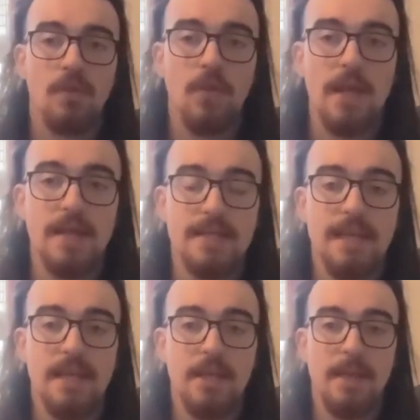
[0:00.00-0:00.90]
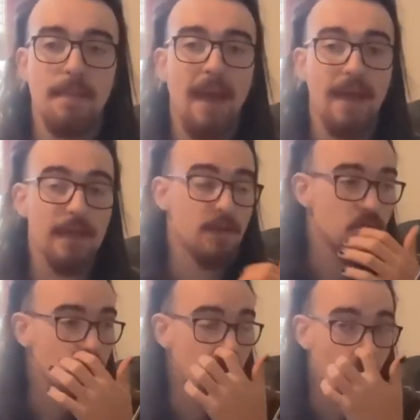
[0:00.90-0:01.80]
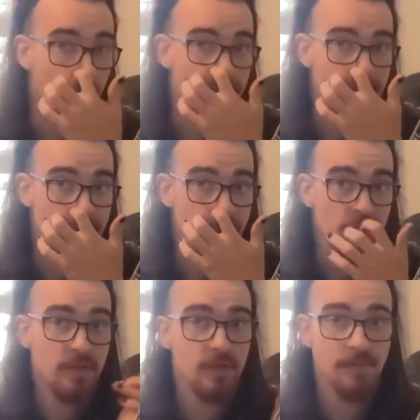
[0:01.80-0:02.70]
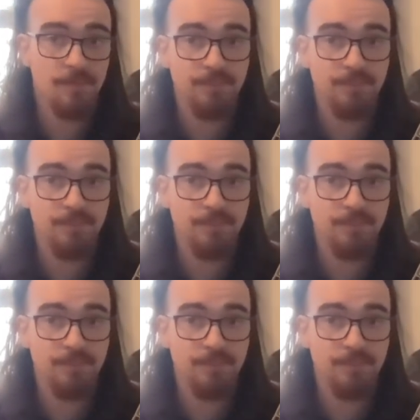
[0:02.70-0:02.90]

that is how you get back into the chorus from the